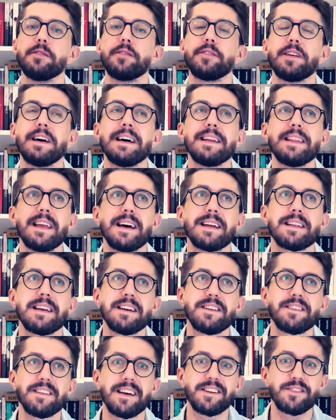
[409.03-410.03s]
said that
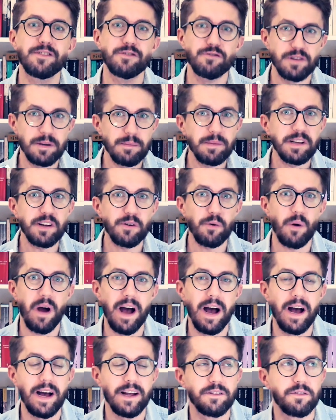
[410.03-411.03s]
it's extremely
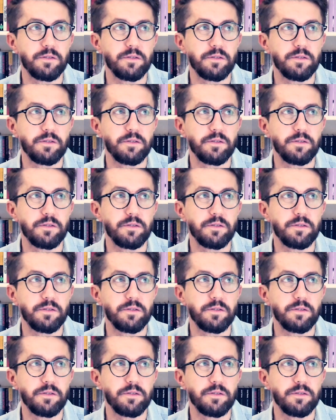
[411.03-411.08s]
rare